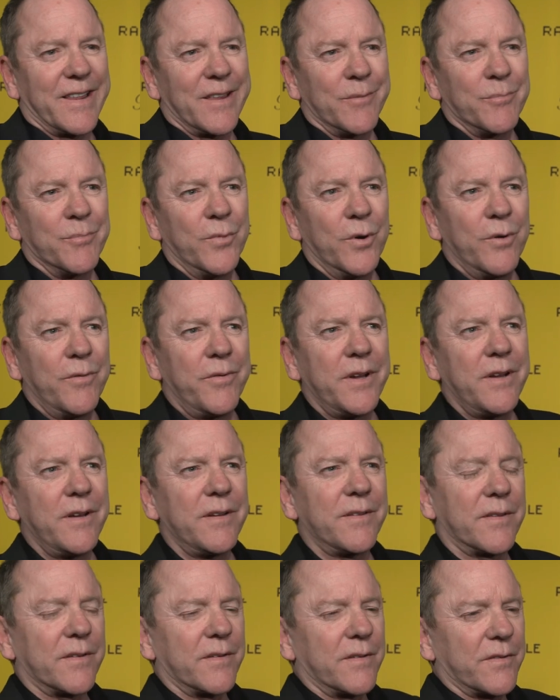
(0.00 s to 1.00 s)
movie
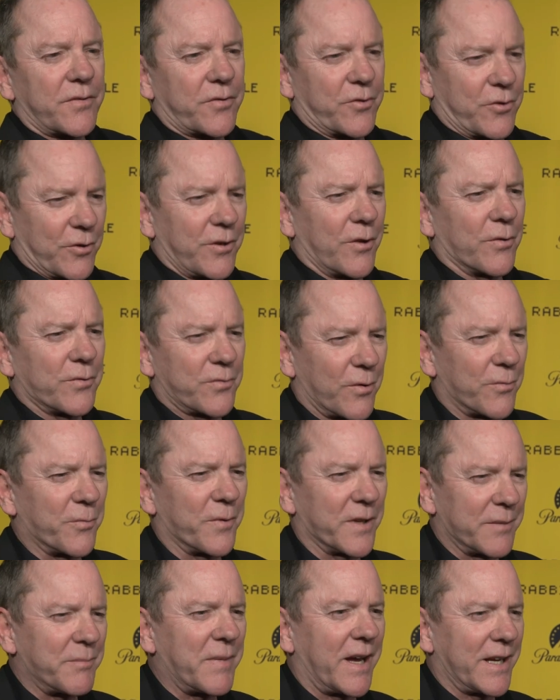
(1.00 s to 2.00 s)
studios don't
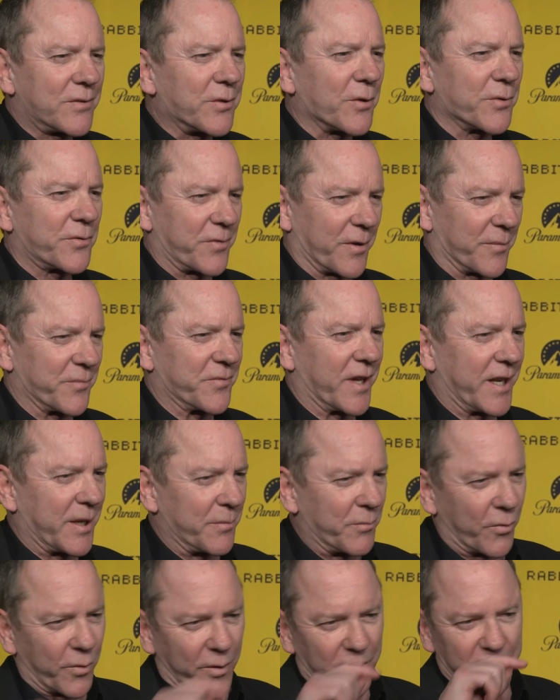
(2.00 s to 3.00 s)
really make those films
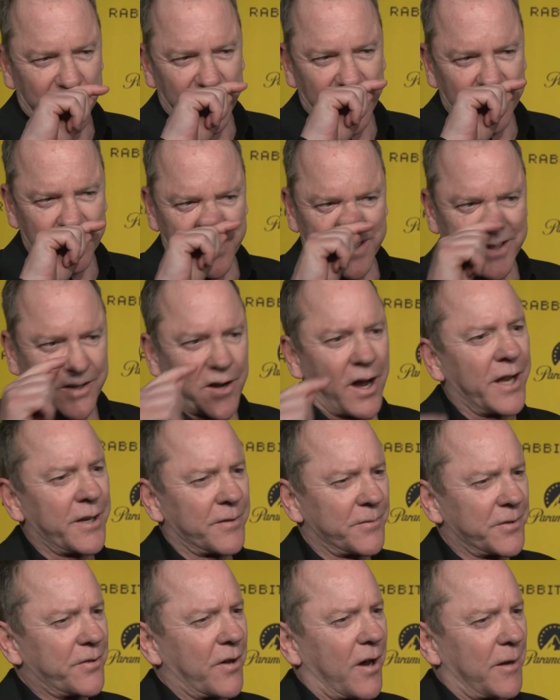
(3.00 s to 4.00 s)
anymore. They've been kind
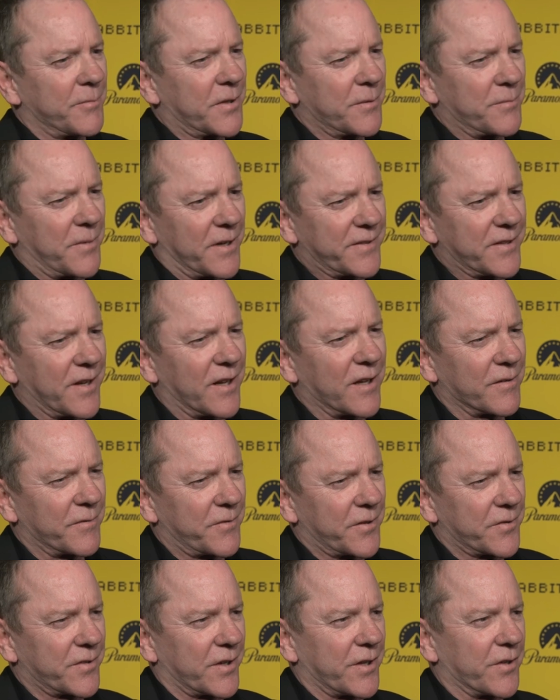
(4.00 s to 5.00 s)
of adopted by
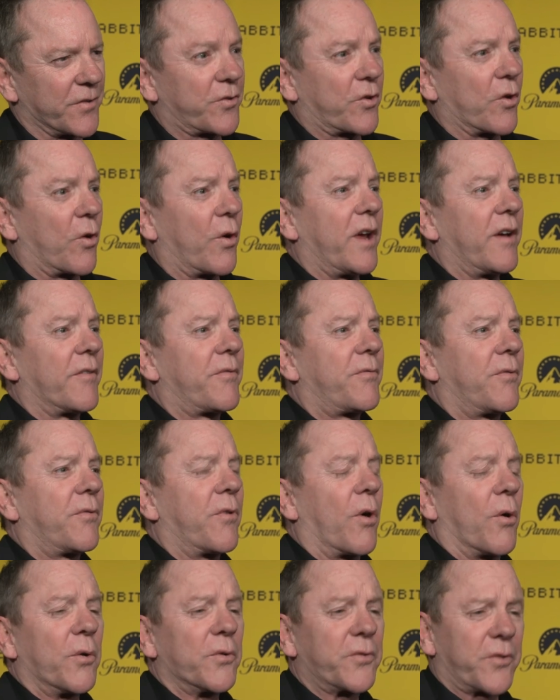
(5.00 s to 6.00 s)
television. And so if
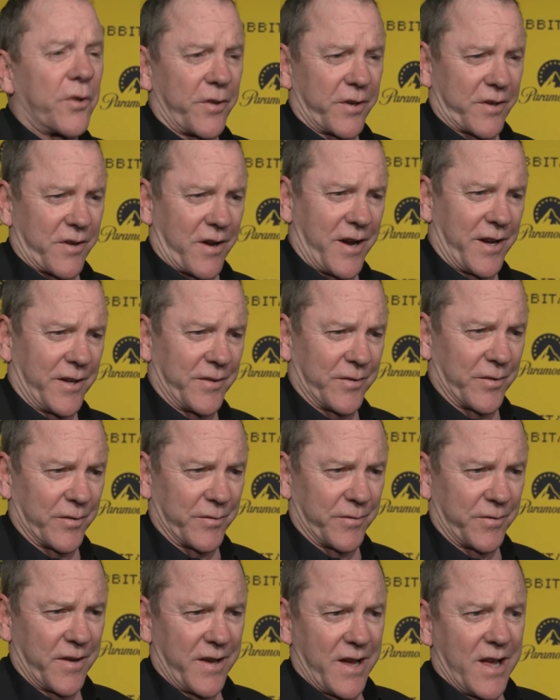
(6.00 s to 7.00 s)
those are the kinds
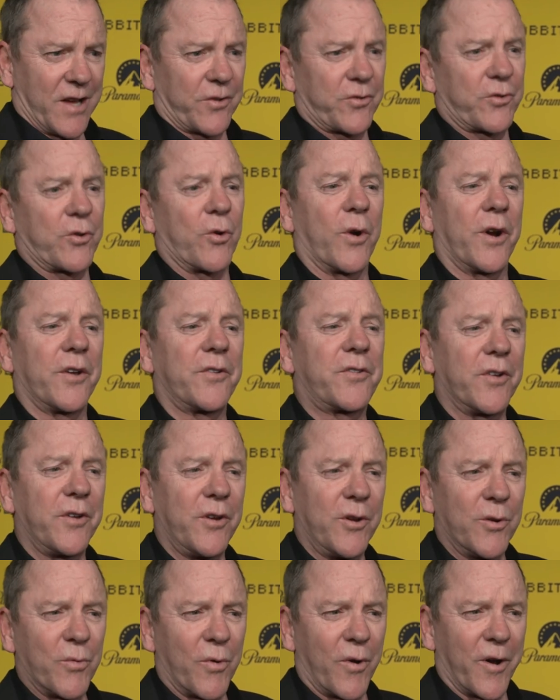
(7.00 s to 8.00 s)
of stories that
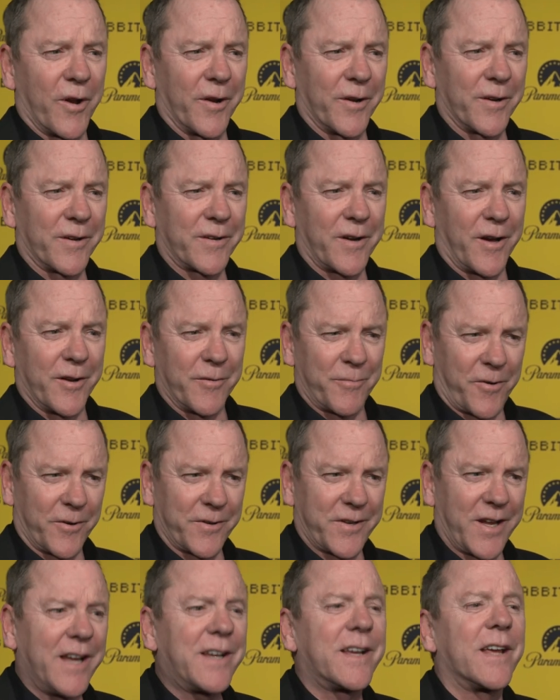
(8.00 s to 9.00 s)
you want to kind of
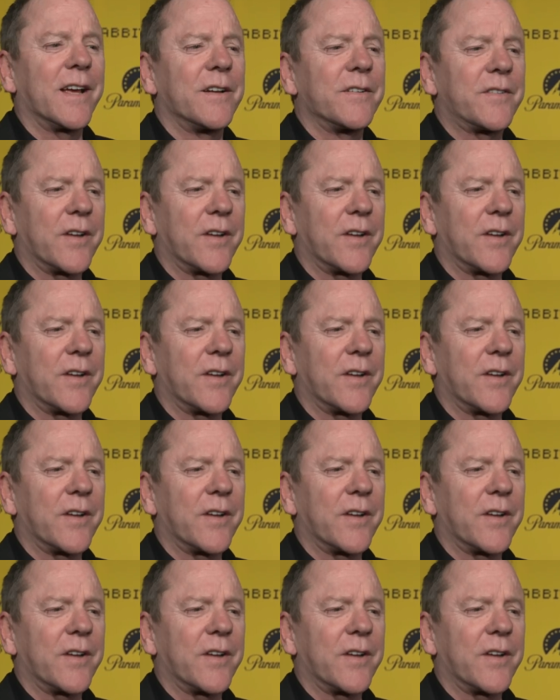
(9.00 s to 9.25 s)
partake in,